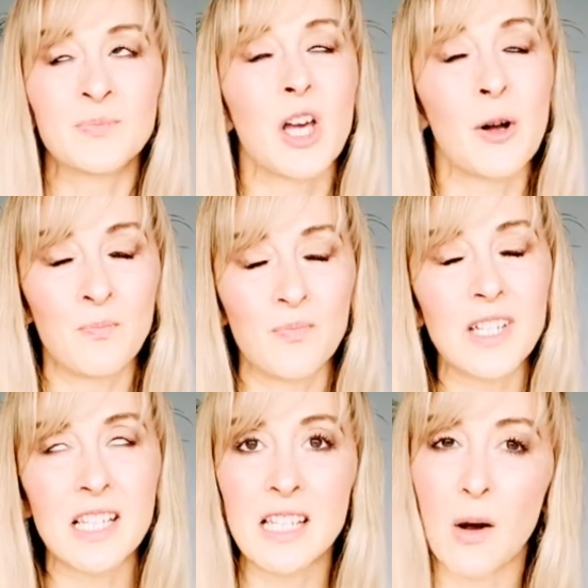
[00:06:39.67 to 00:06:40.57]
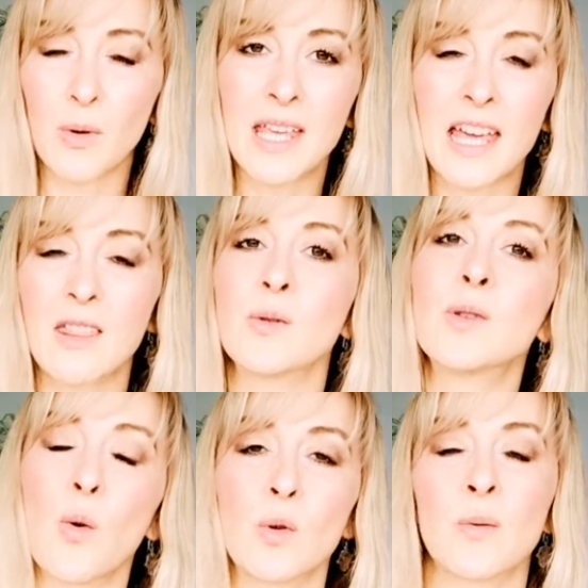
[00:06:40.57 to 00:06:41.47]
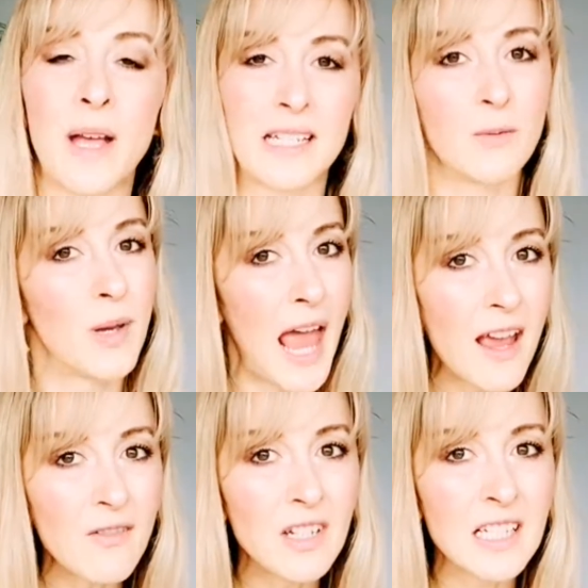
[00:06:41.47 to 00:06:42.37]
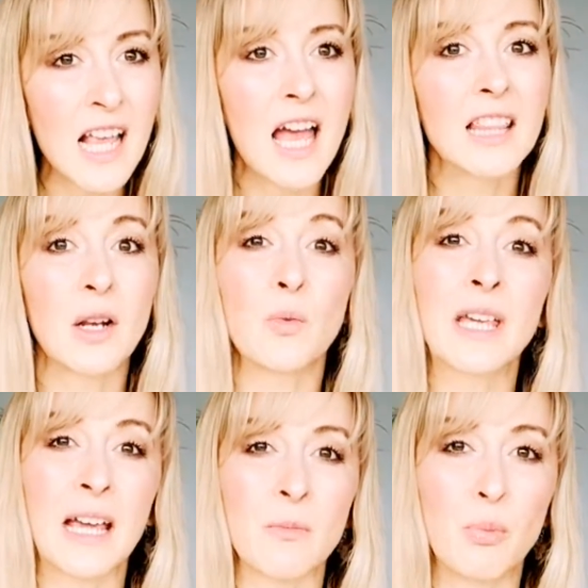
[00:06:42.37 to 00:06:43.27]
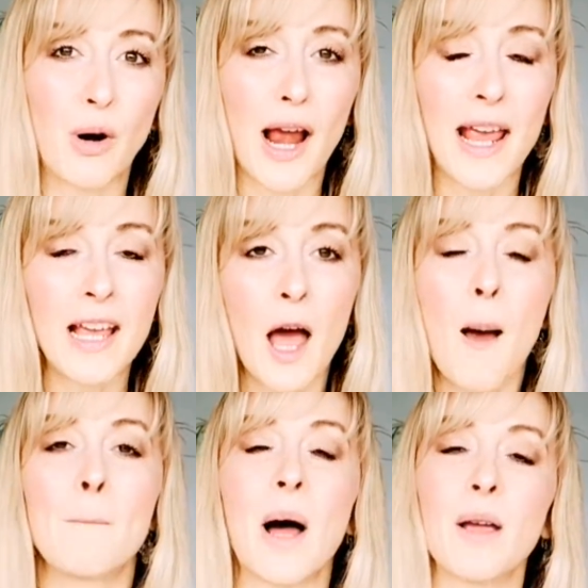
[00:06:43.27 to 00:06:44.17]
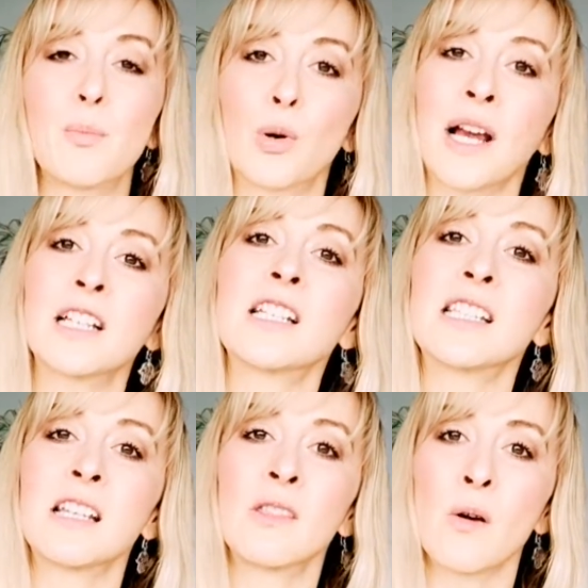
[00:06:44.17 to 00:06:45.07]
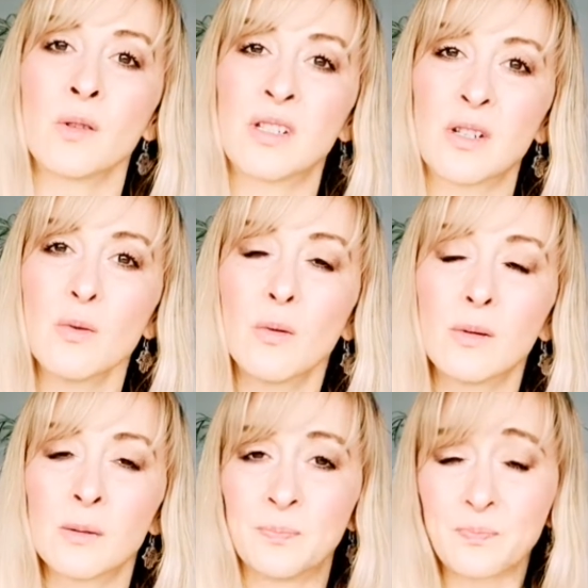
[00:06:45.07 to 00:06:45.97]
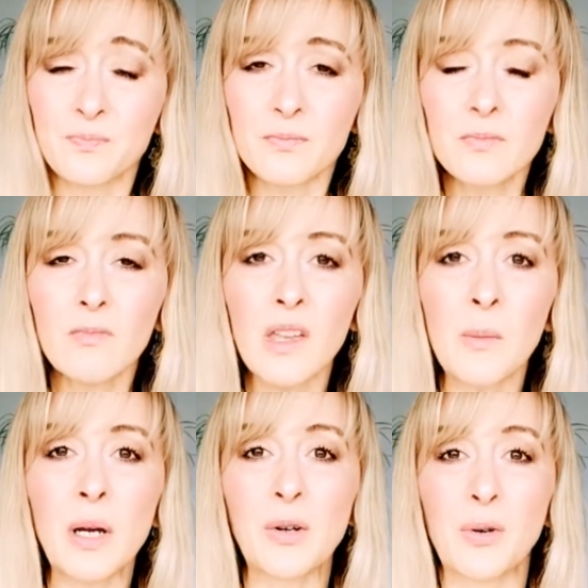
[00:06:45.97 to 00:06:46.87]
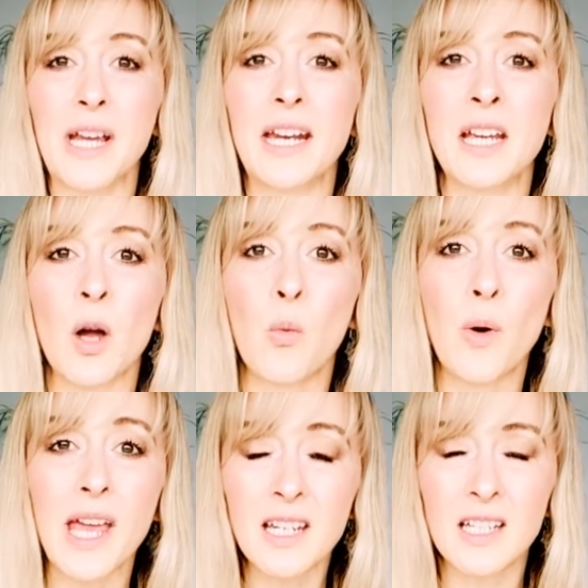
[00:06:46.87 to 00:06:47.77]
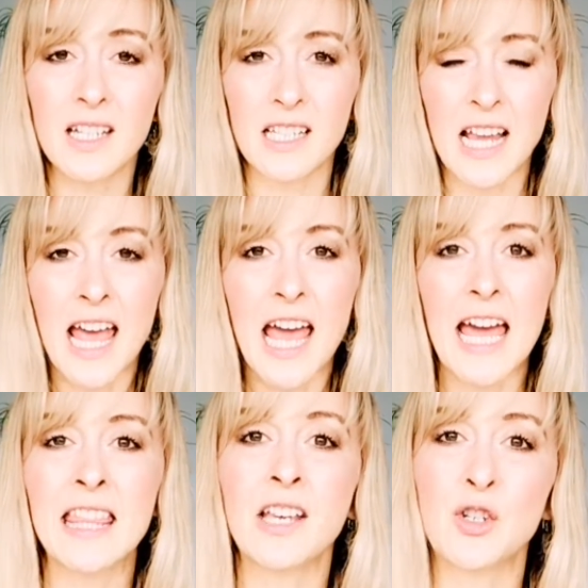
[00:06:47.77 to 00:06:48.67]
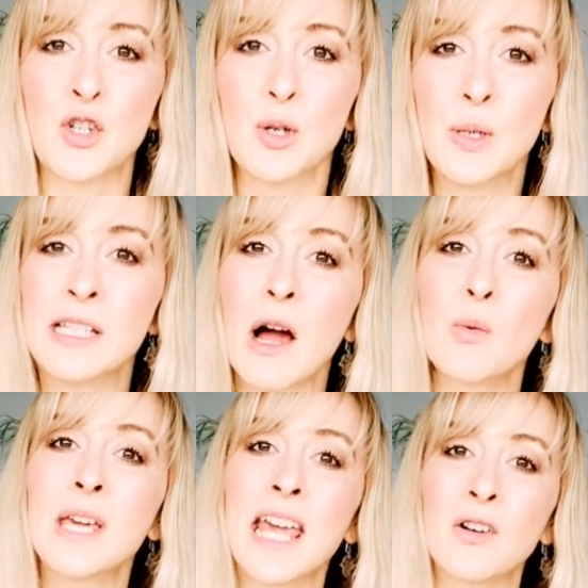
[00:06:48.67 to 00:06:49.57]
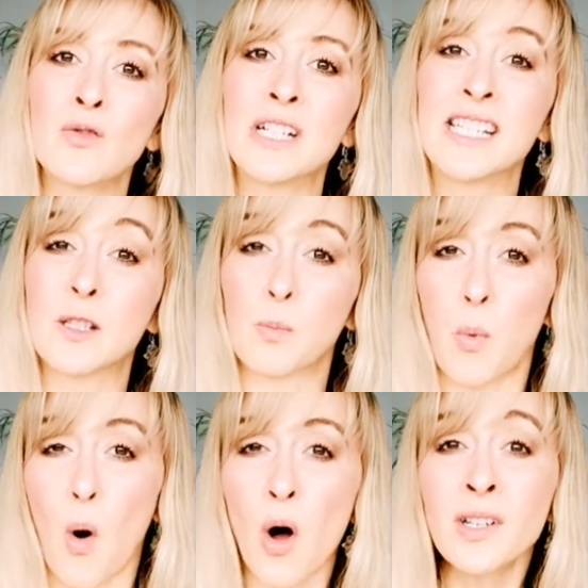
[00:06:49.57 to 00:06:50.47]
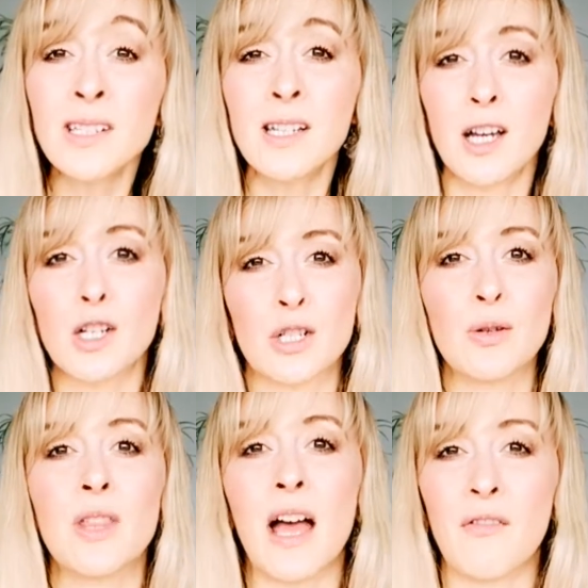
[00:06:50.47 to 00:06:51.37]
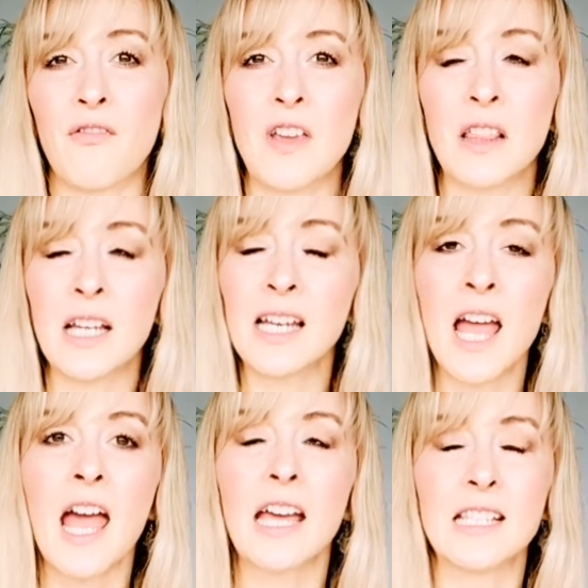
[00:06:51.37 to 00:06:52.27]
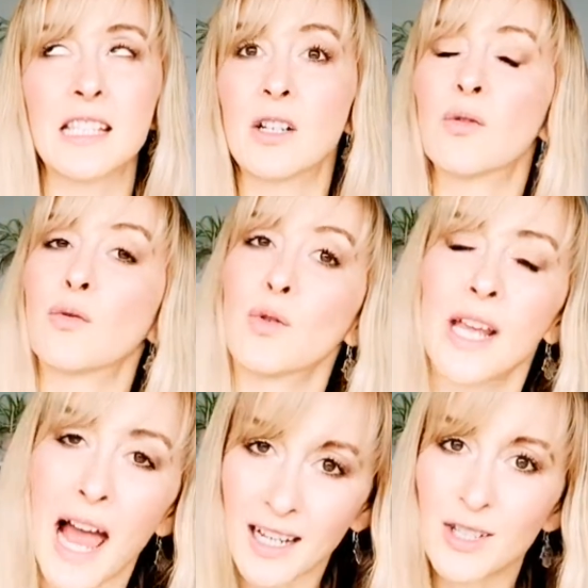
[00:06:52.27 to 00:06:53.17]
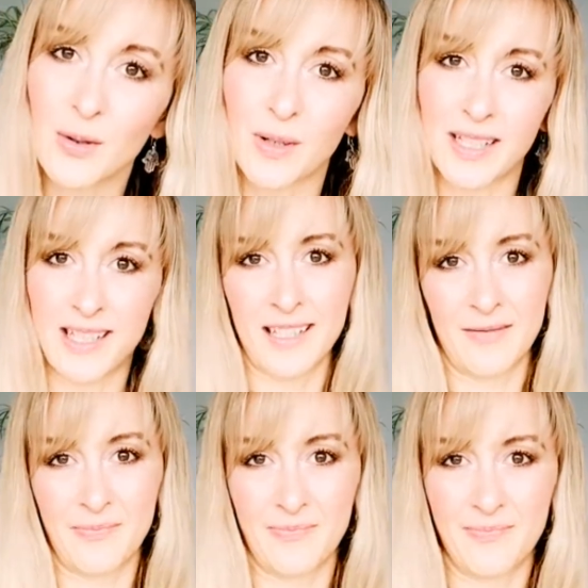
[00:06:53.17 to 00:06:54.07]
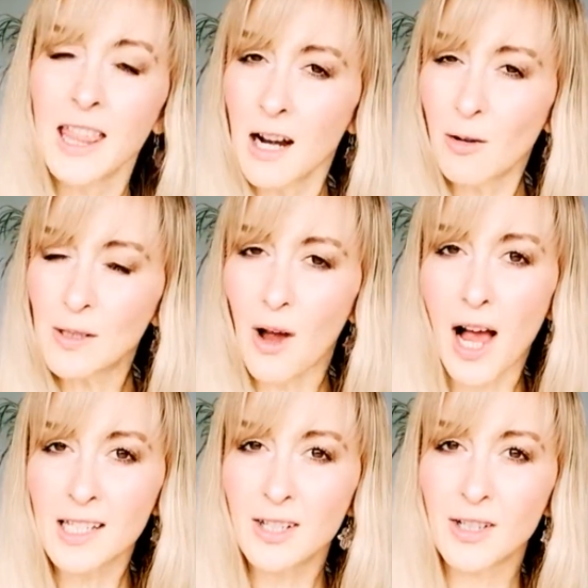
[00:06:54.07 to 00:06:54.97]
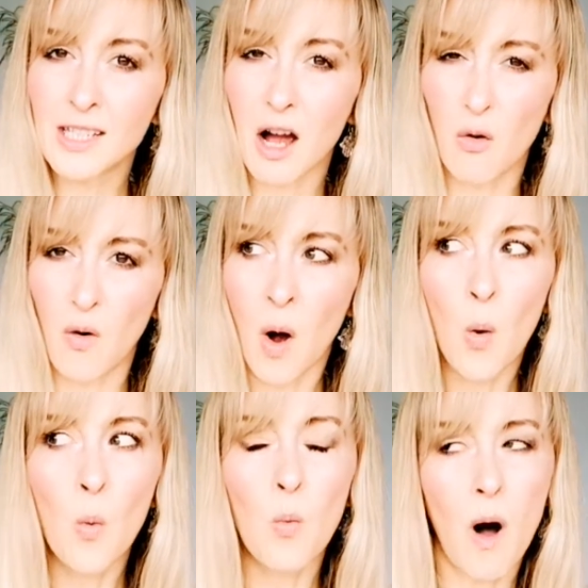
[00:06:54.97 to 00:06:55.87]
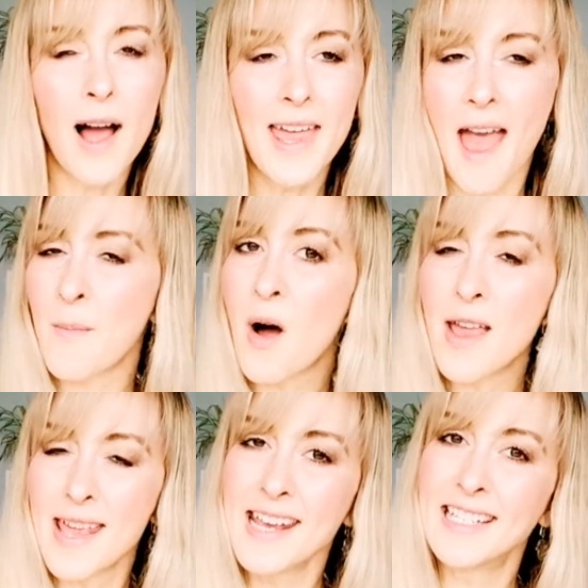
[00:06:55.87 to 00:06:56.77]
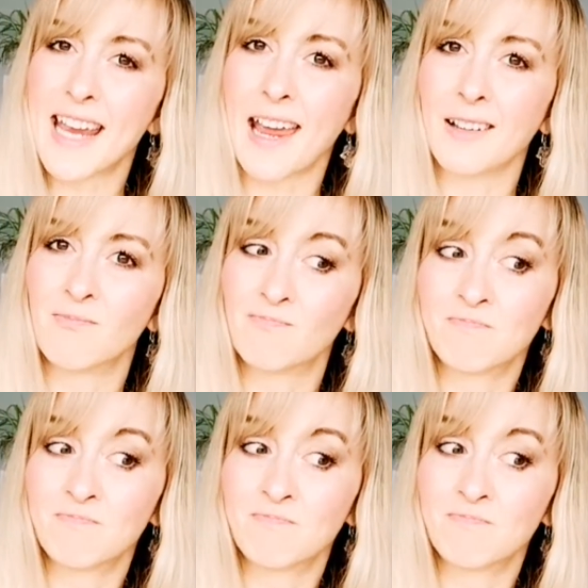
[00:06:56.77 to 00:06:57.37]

So this is how we get those automatic behaviors that we can break by practicing those tools, by creating awareness, and then choose how we can respond to that feeling instead of react to it. And then also ask yourself, why am I eating?